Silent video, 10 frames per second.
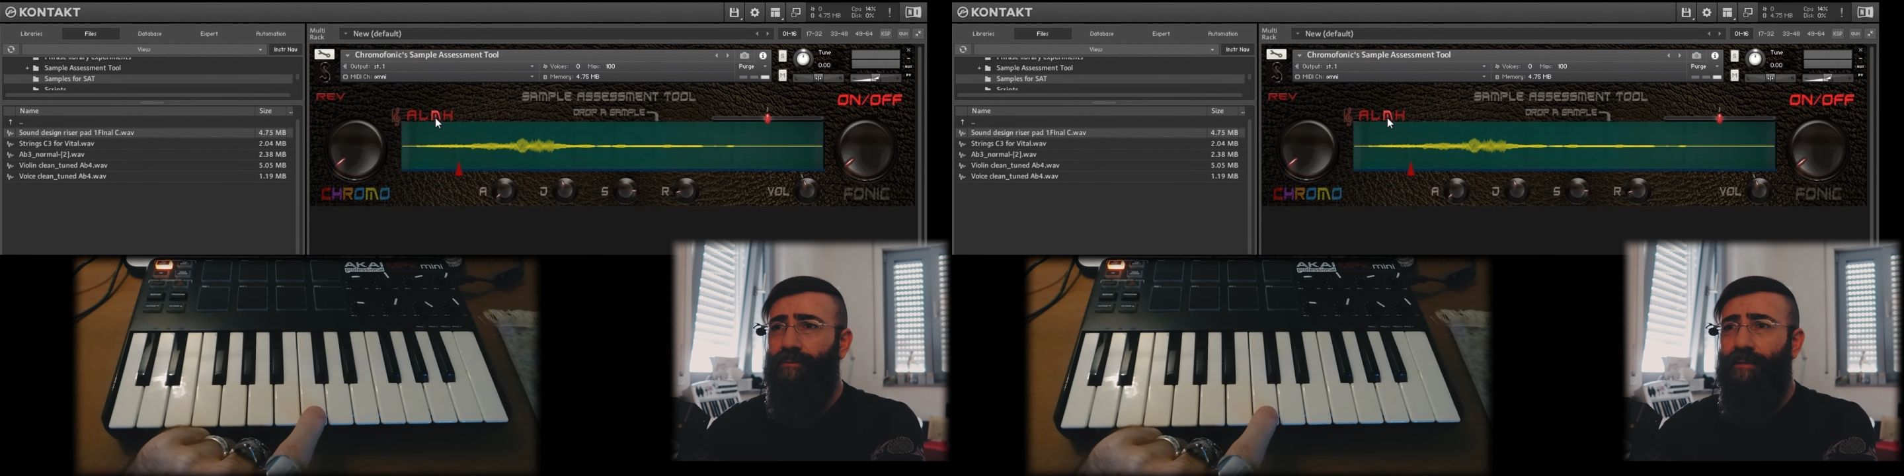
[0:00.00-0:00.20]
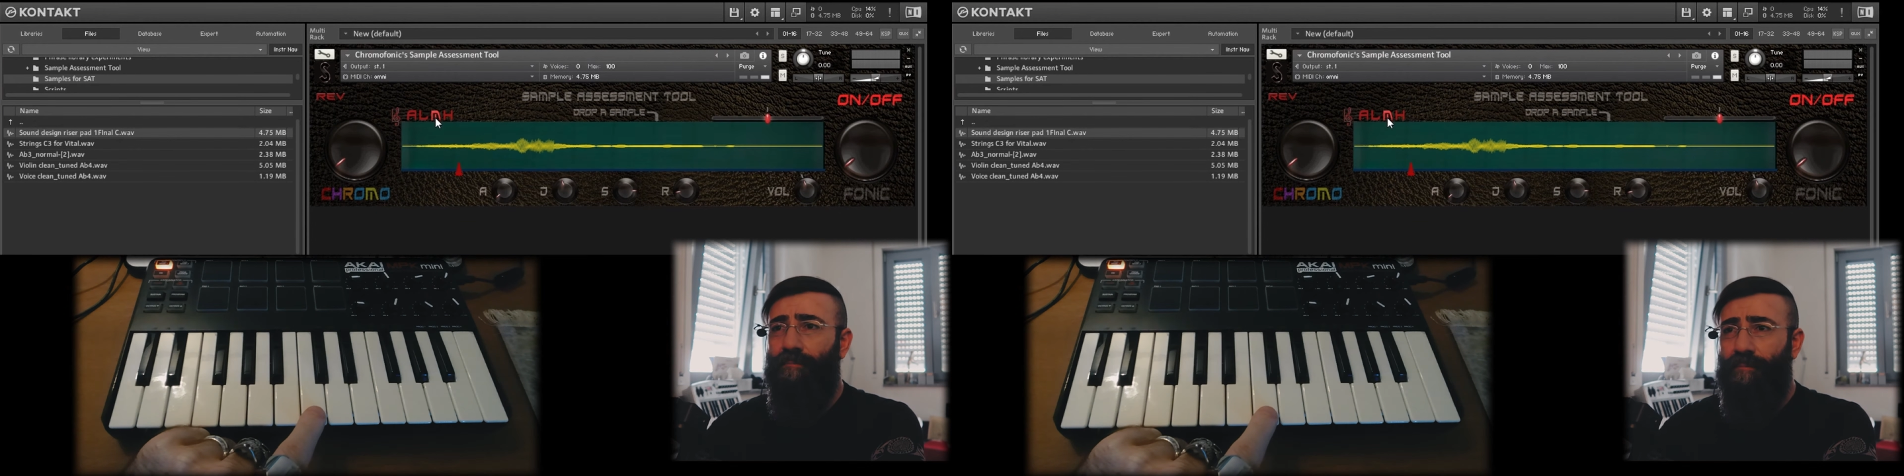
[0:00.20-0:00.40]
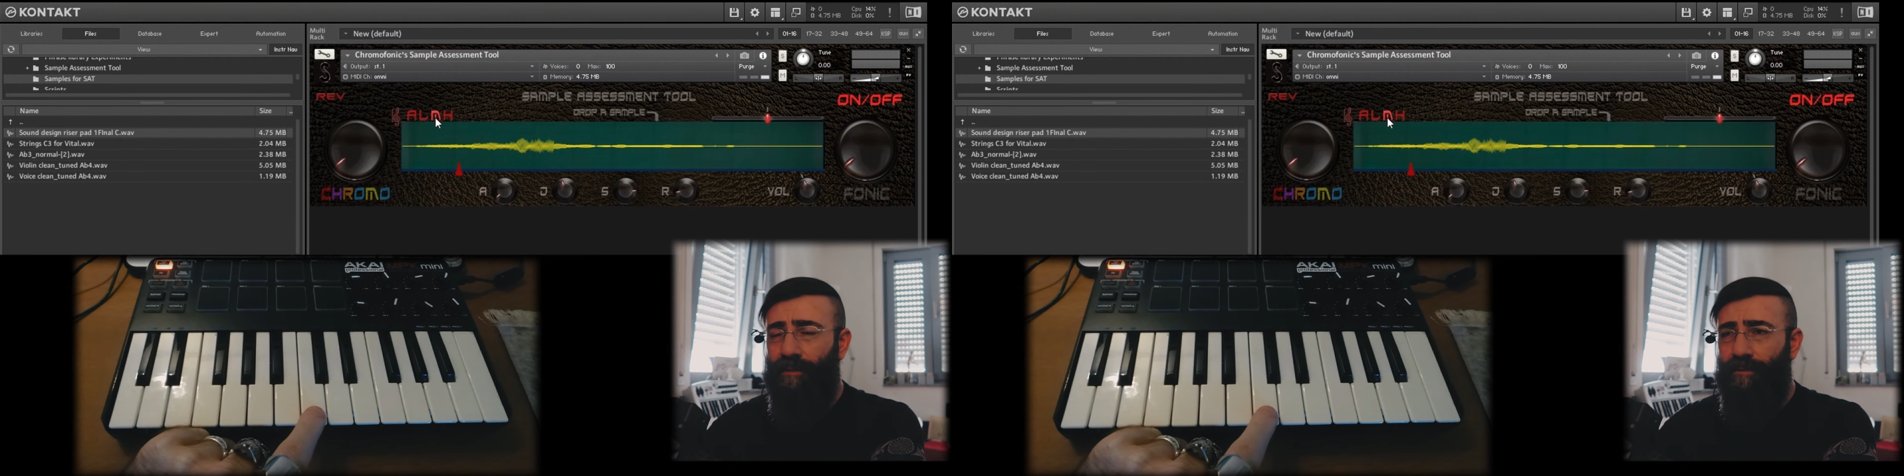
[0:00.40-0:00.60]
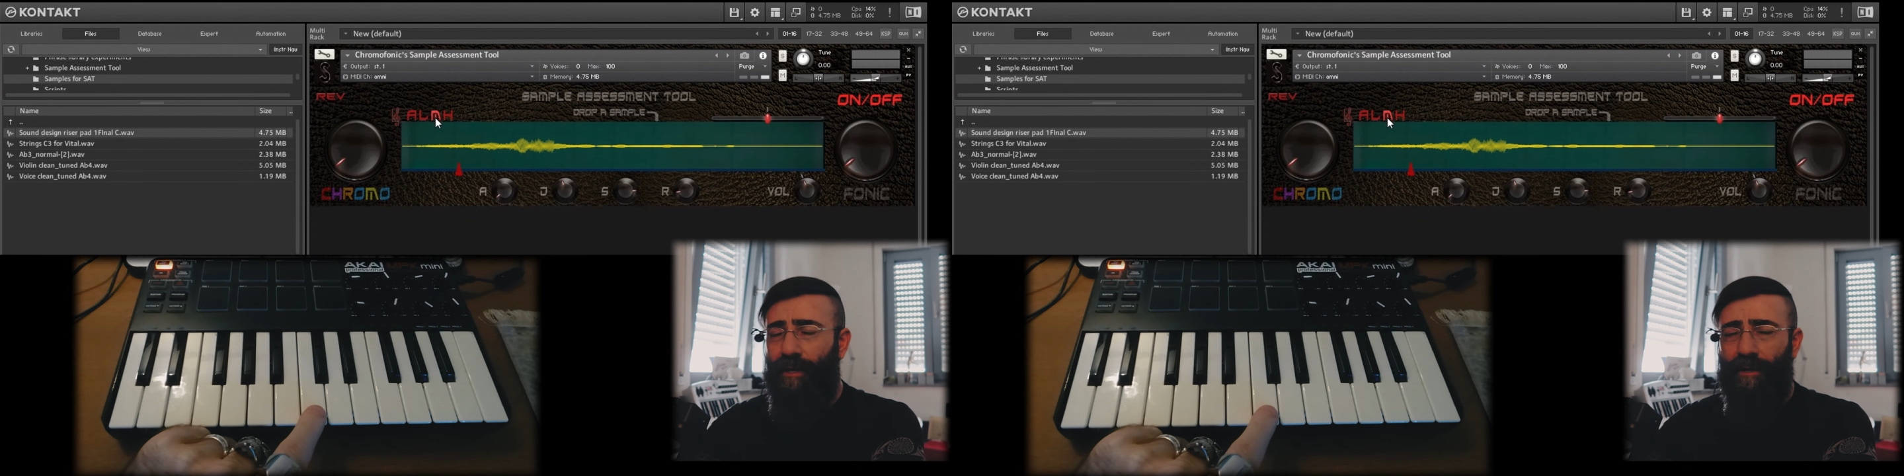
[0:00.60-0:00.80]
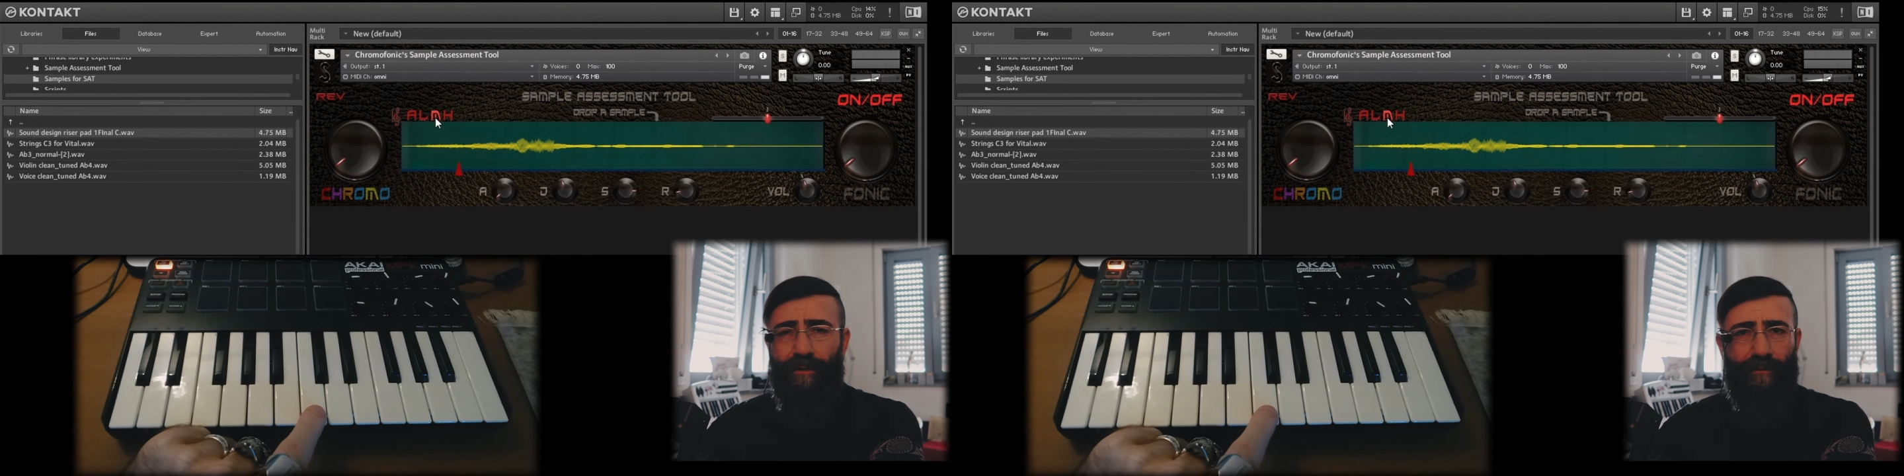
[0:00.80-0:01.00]
to the middle
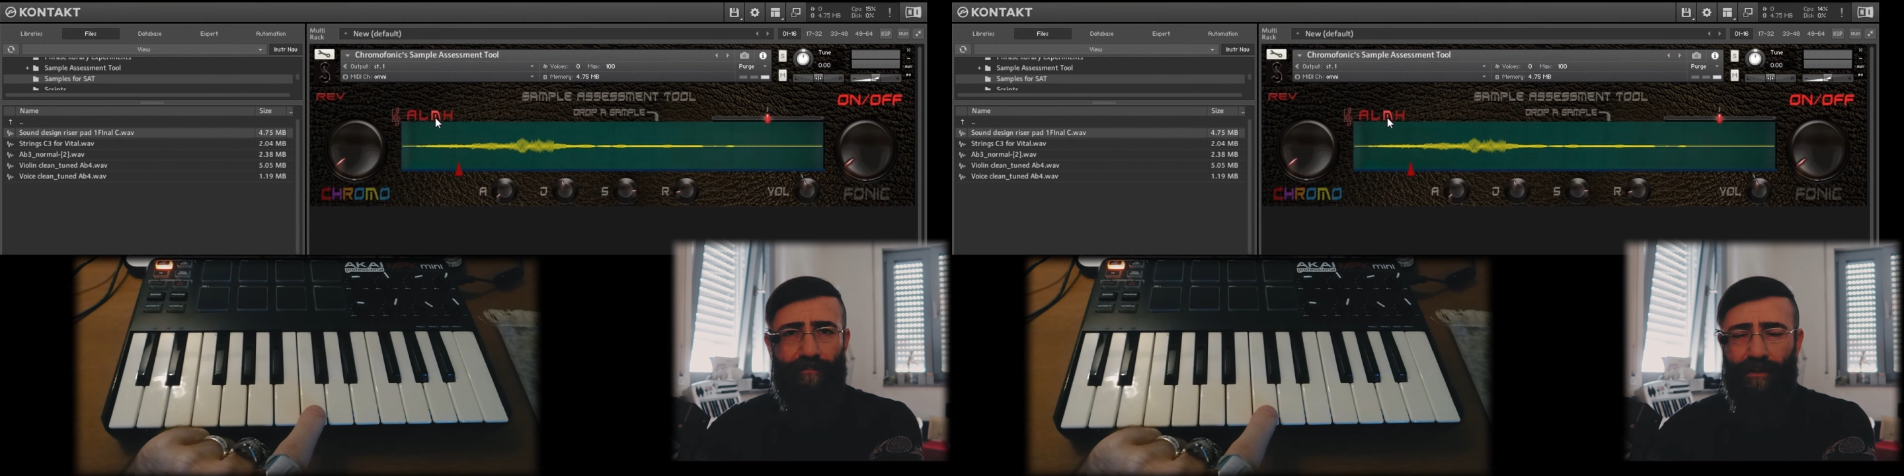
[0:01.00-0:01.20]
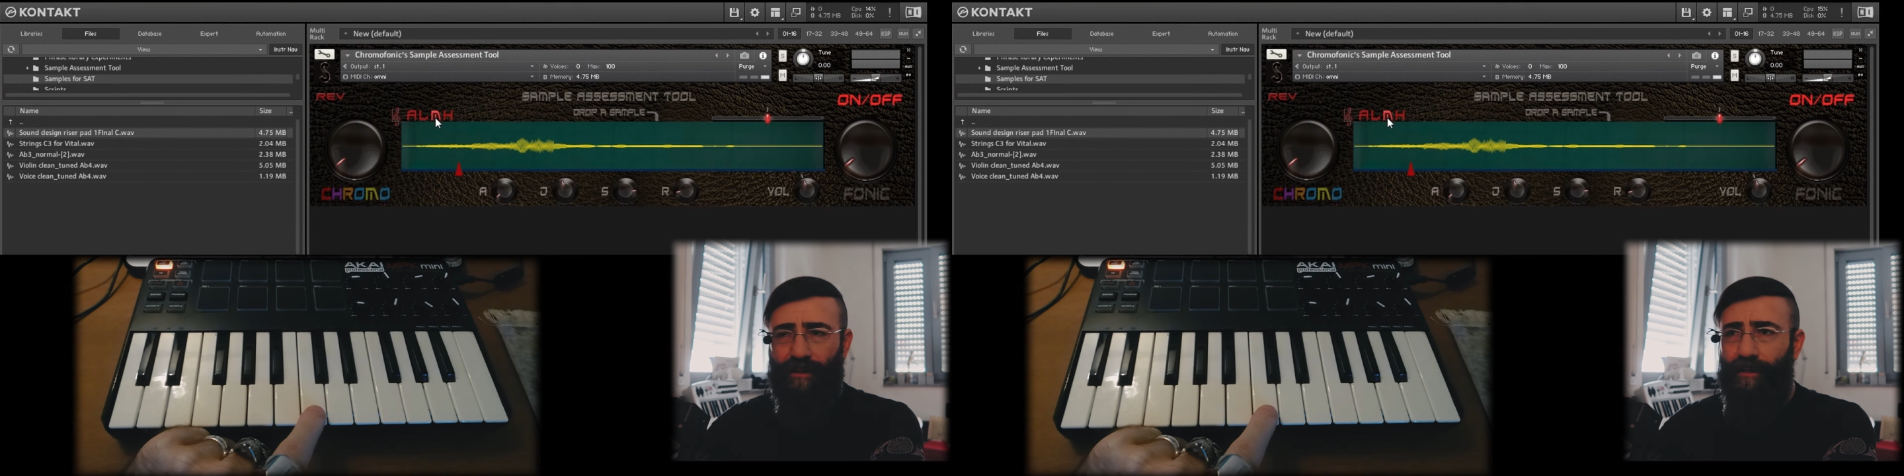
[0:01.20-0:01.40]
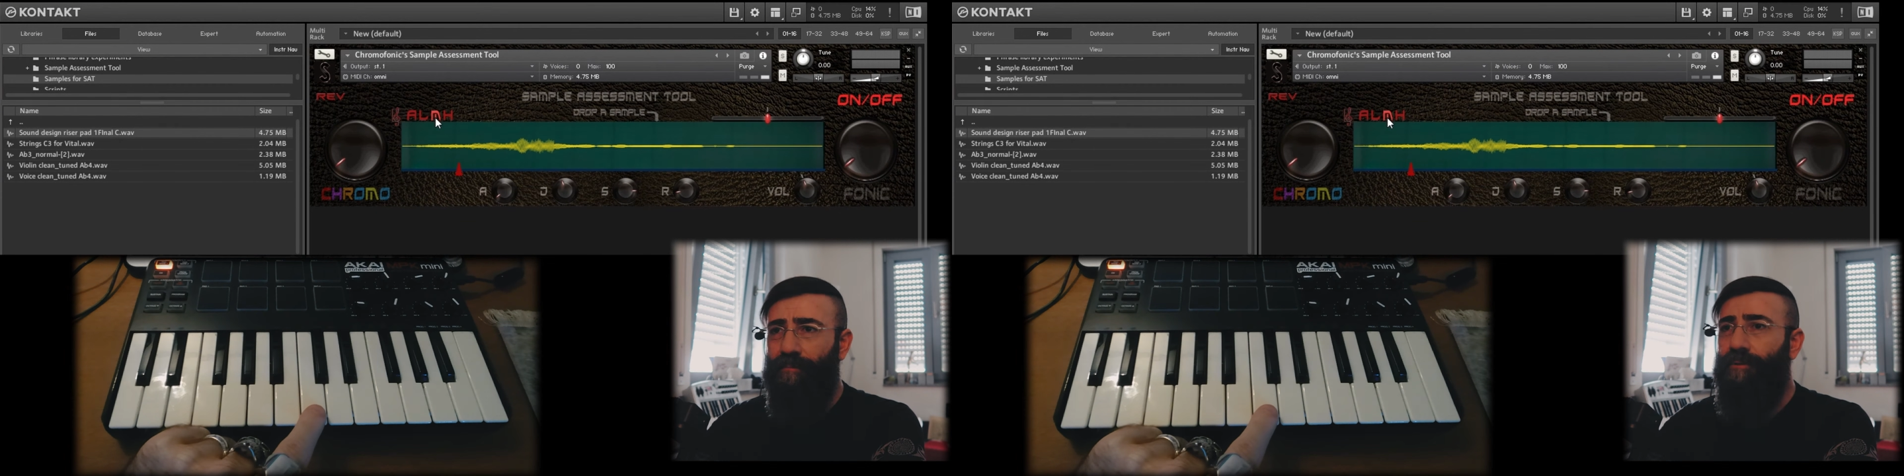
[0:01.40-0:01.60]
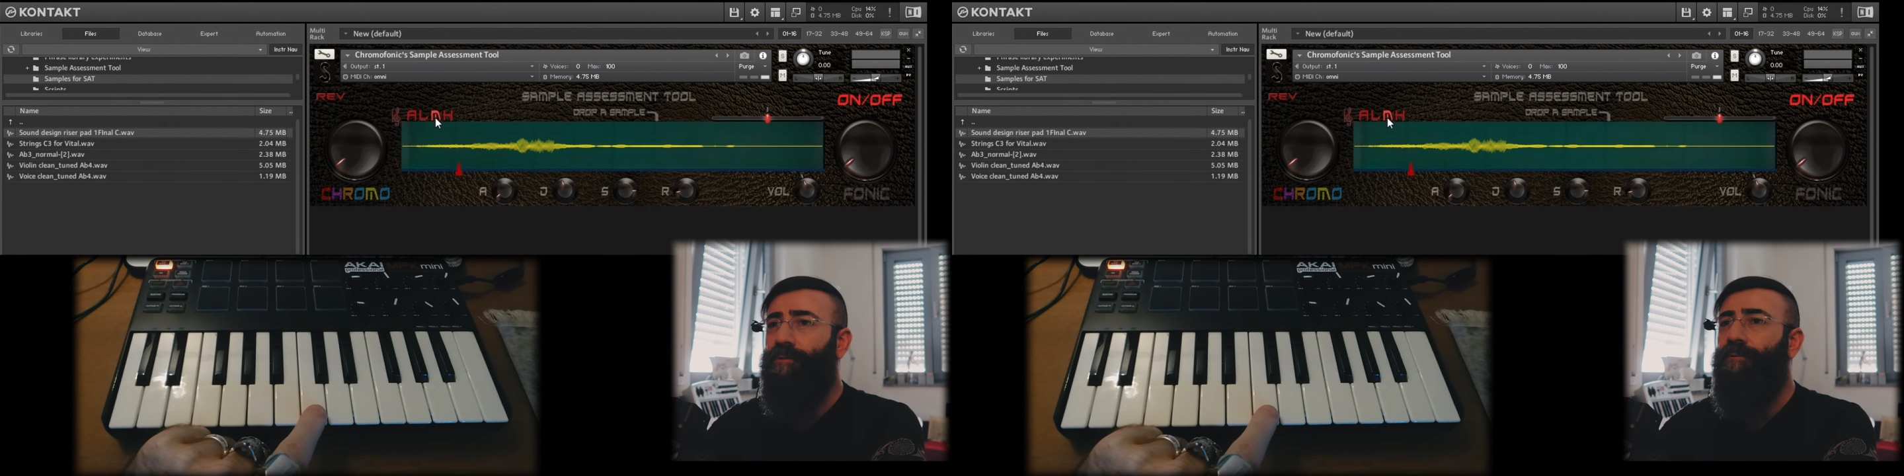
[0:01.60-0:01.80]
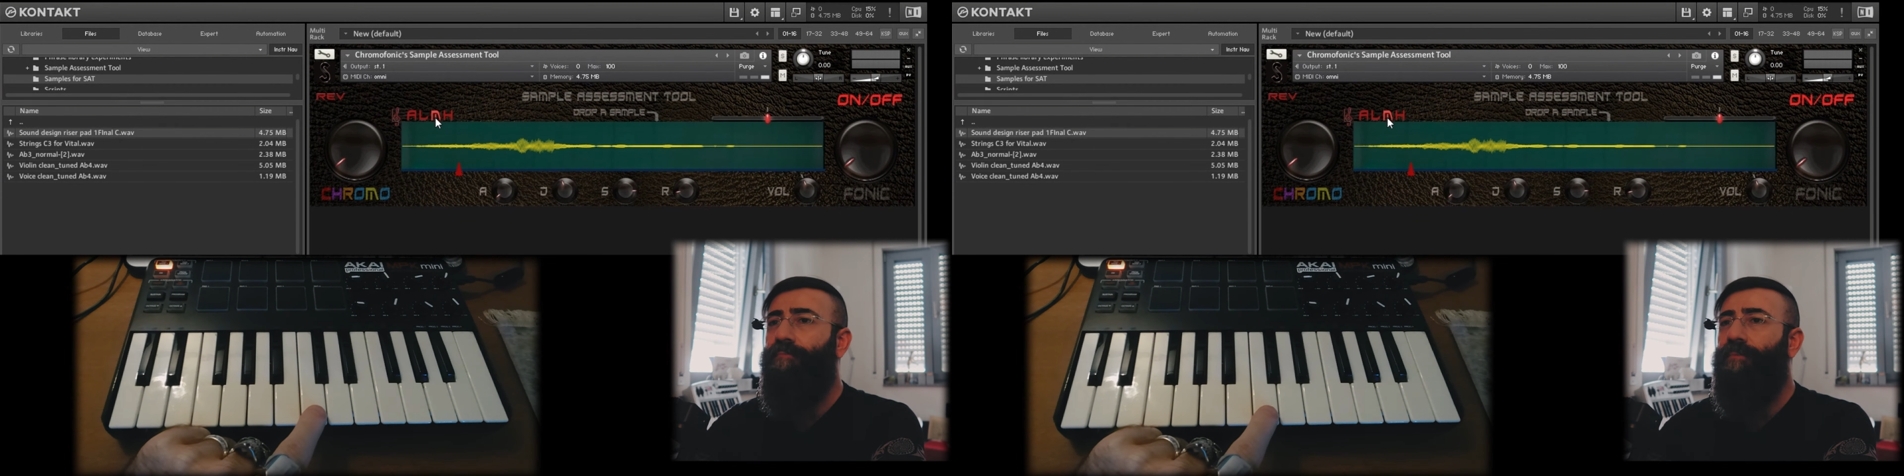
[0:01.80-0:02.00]
area of the keyboard.